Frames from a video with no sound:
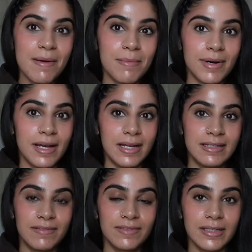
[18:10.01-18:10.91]
But it
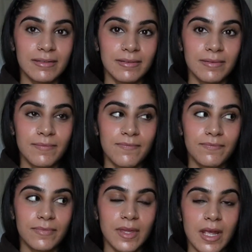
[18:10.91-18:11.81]
definitely
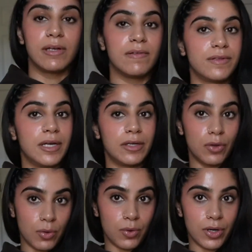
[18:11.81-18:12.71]
lift and
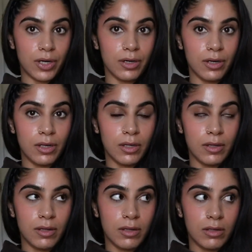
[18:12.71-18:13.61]

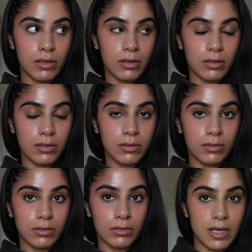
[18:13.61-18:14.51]
core.
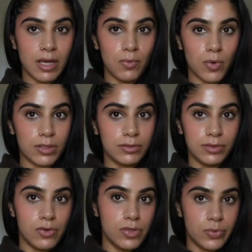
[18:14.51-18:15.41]
And while
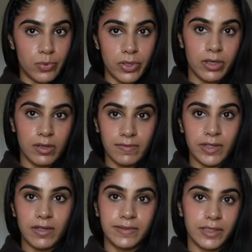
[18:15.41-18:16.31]
those were
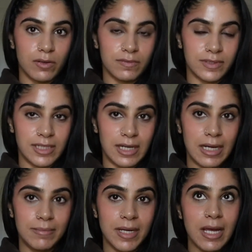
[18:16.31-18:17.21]
evolving over
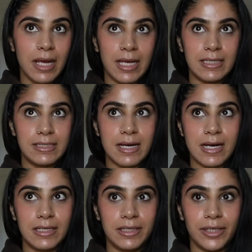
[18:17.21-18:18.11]
time, it's
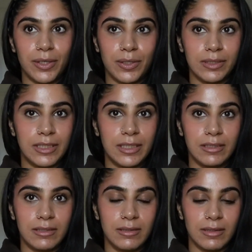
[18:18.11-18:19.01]
not
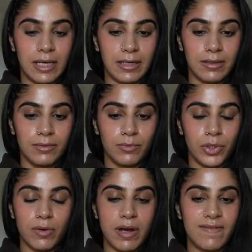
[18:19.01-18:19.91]
nearly like we
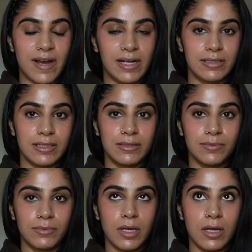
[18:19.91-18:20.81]
don't have access.
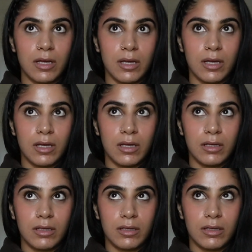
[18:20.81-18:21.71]

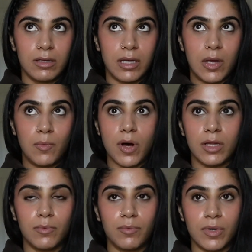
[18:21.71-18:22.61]
And while it